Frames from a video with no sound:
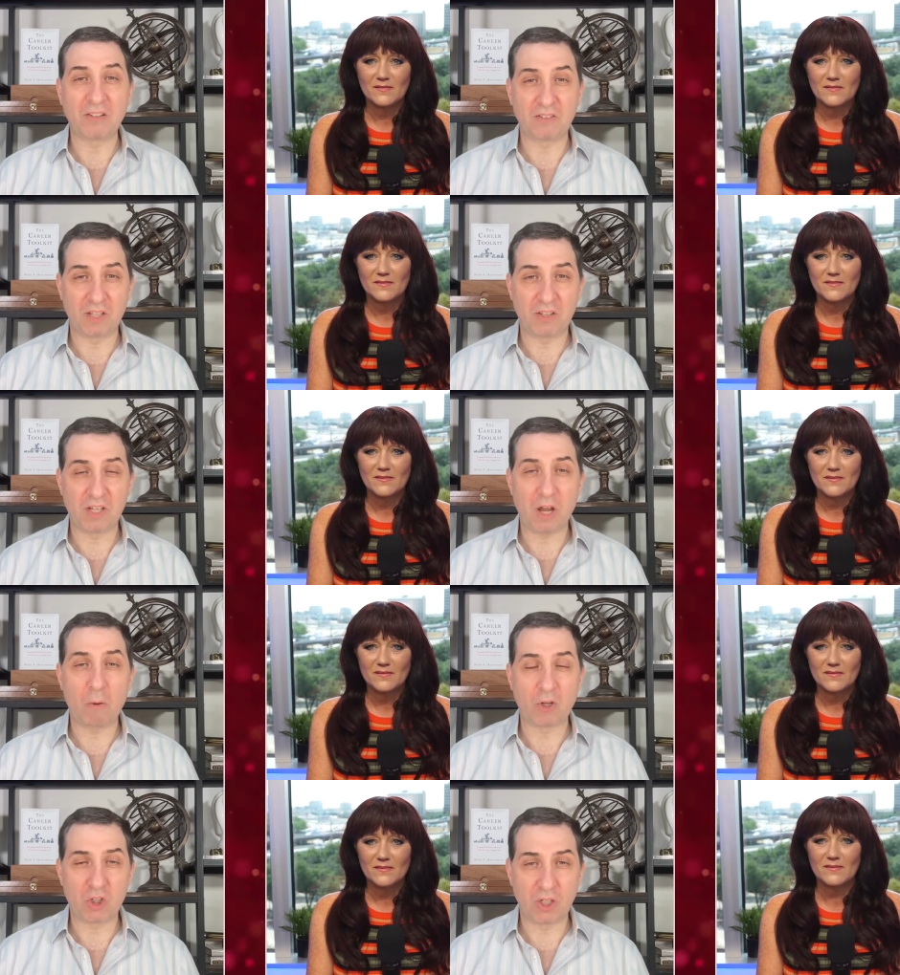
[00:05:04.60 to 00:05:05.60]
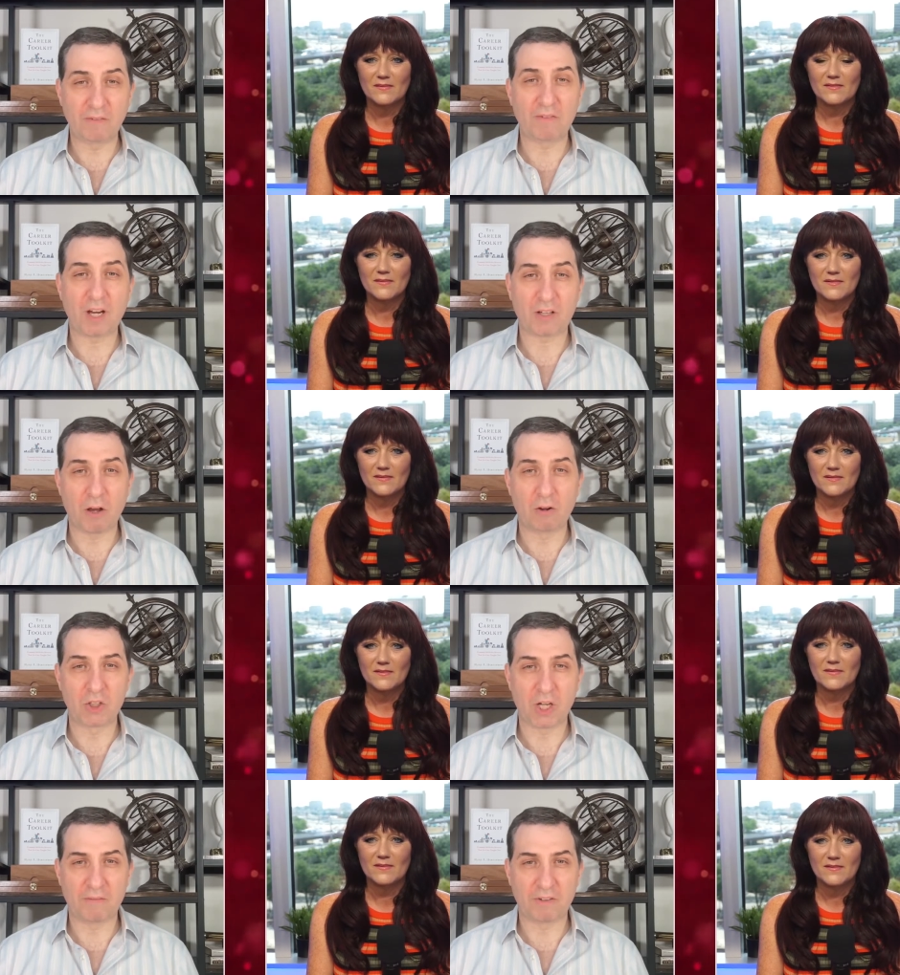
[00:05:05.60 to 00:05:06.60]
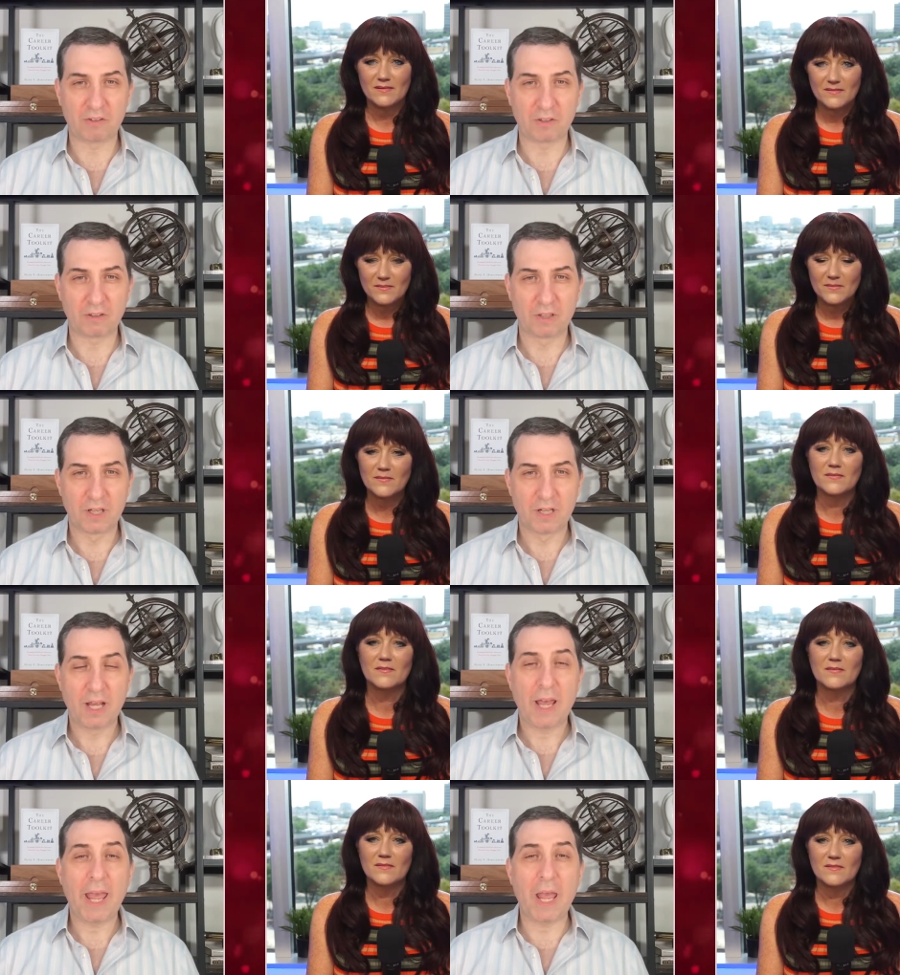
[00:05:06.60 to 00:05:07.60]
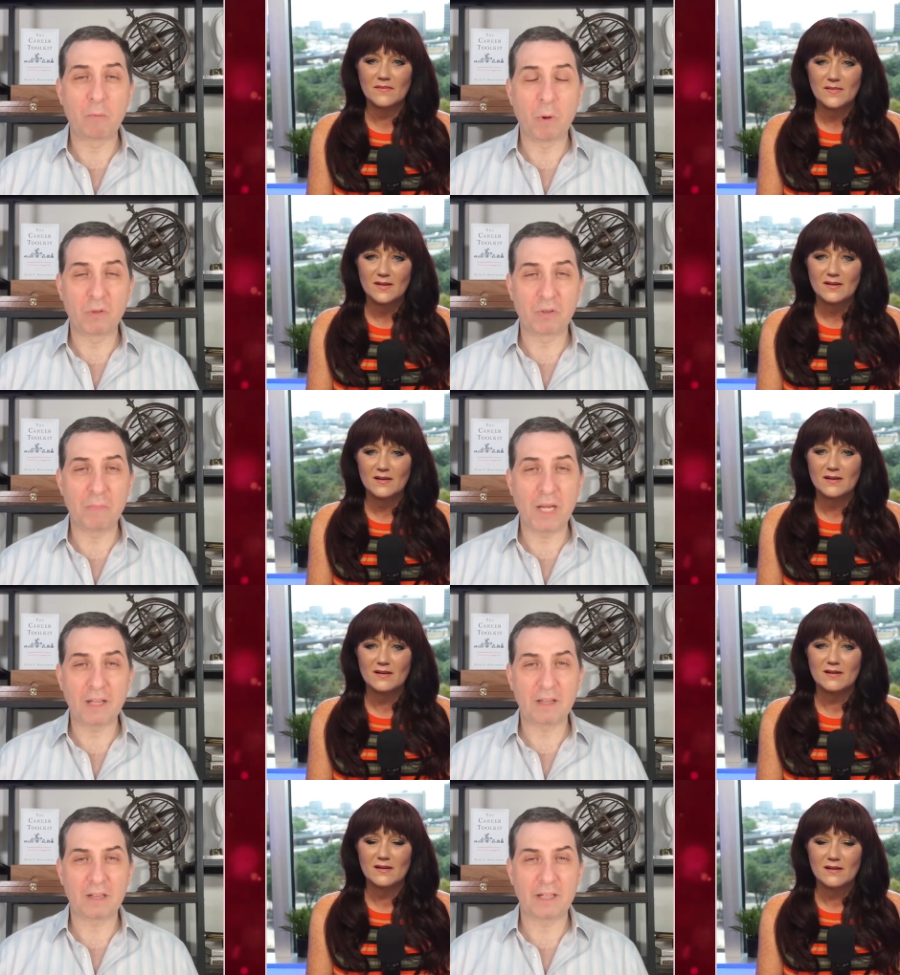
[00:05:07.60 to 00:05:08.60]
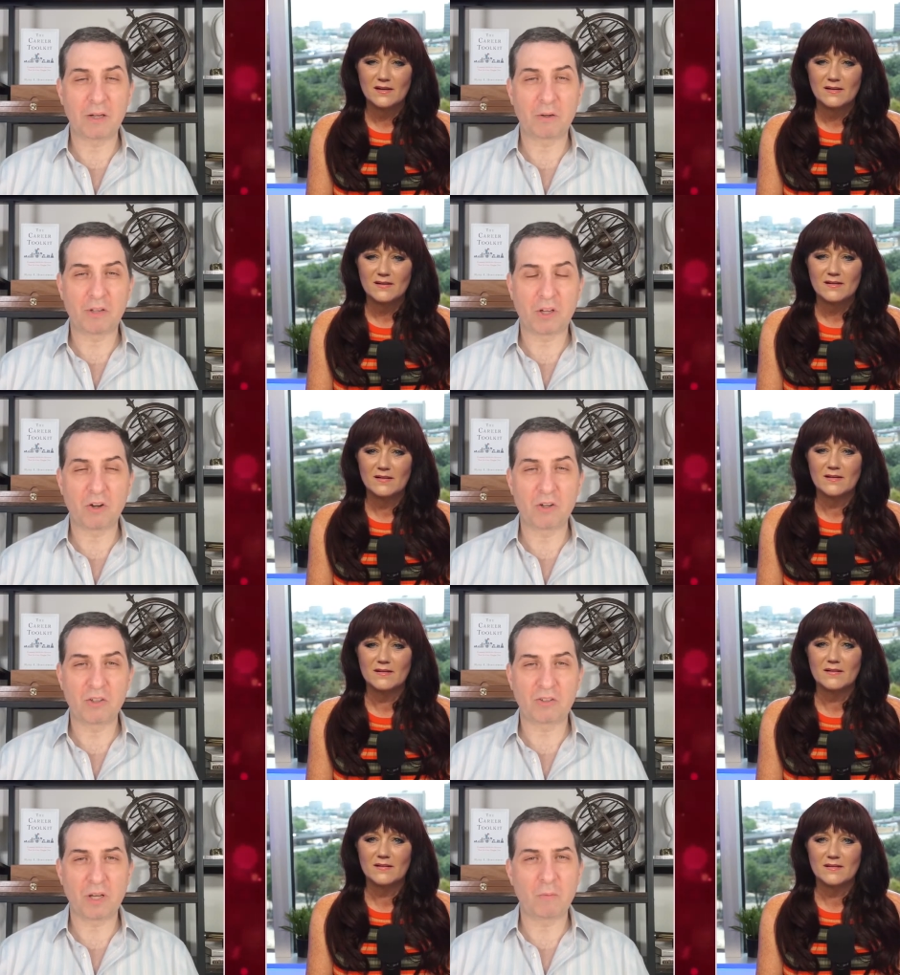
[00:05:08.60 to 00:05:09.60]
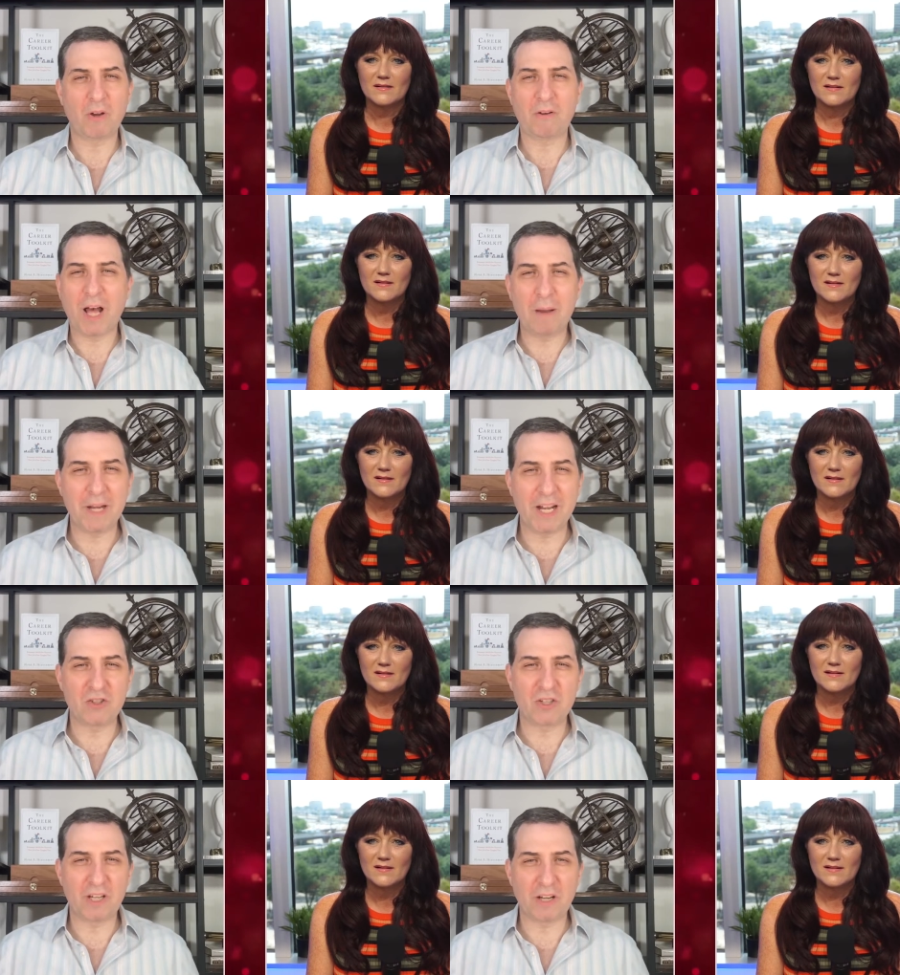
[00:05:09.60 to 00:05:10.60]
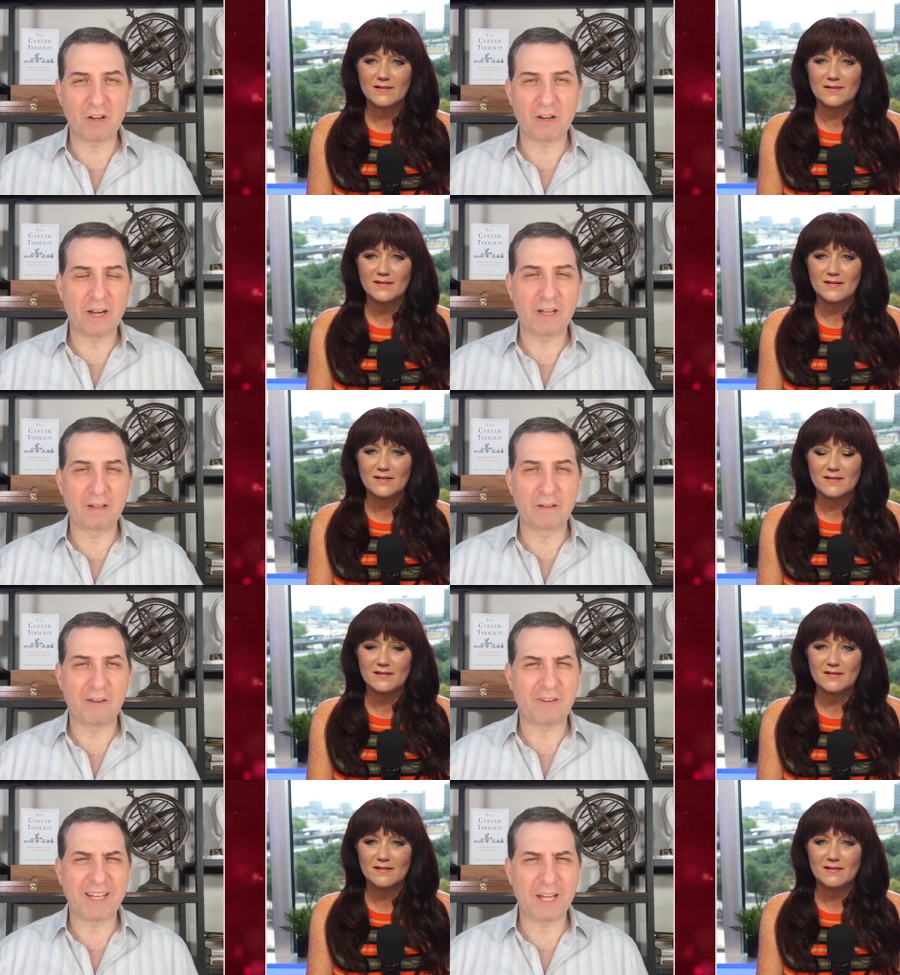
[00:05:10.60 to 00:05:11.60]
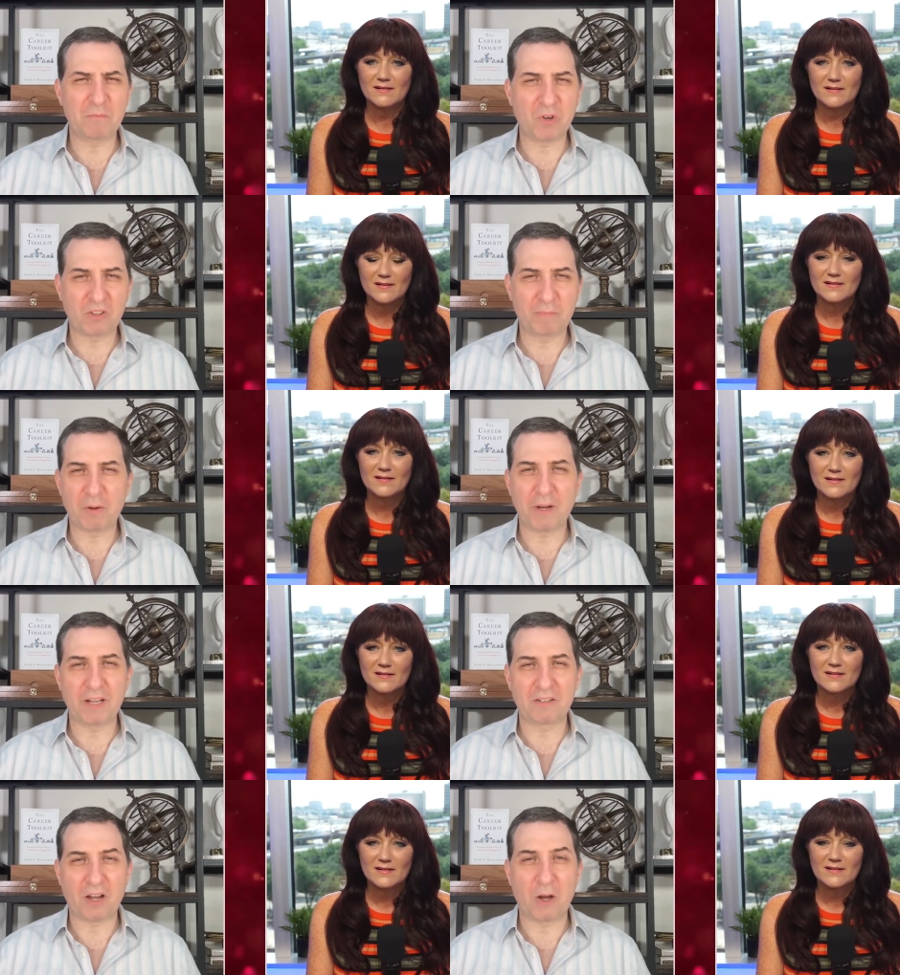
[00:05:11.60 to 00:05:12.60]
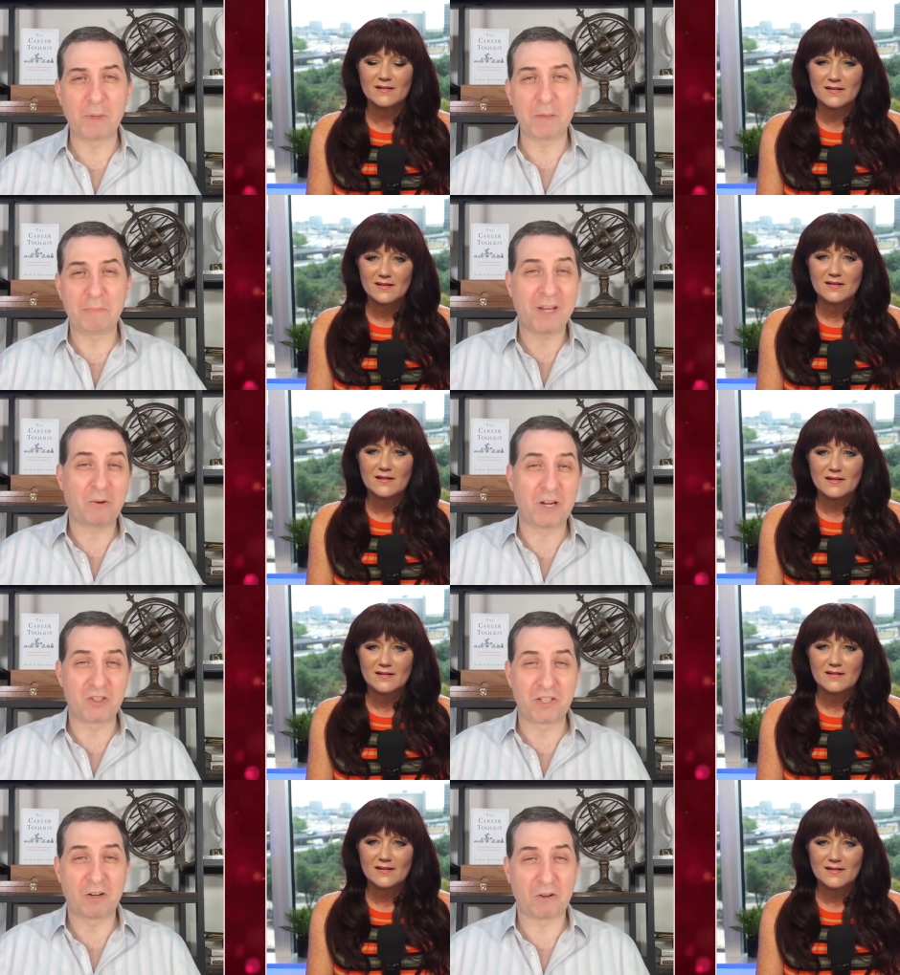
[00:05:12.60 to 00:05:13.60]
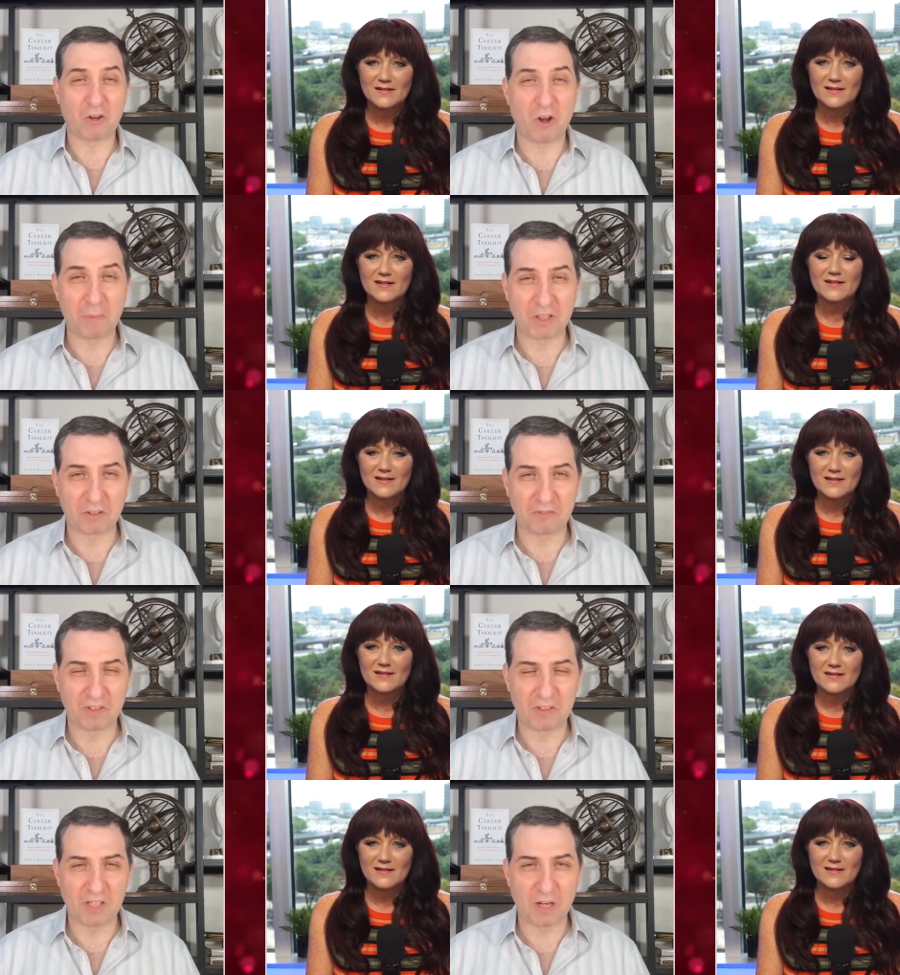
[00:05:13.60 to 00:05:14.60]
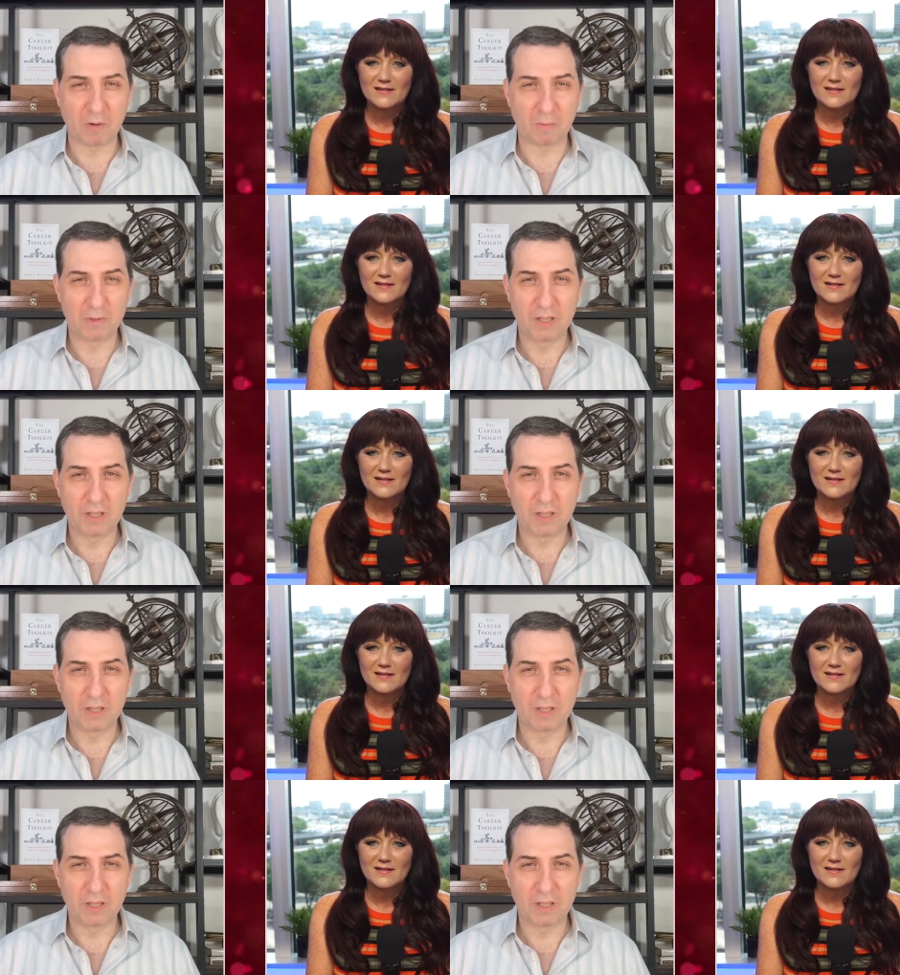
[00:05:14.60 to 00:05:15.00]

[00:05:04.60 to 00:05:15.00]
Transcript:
Speaker 1: a C T O, a chief technology officer. And what was immediately clear is I couldn't just say, well, I'm an engineer, and if I gain more experience, I'll be a bigger engineer and call myself C T O.